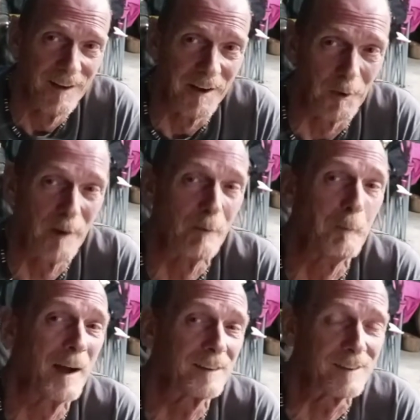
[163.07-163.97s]
I don't have a
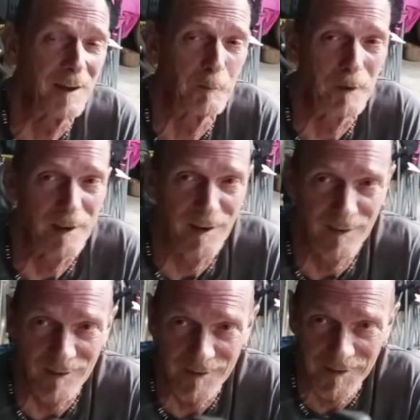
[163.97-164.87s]
Matt the camera guy
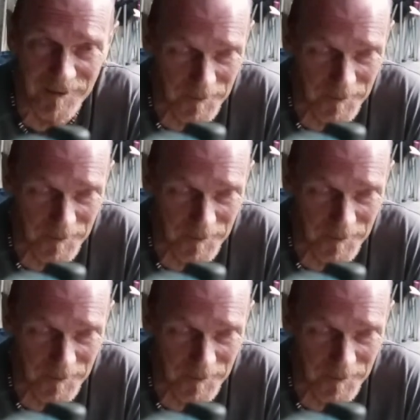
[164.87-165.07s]
like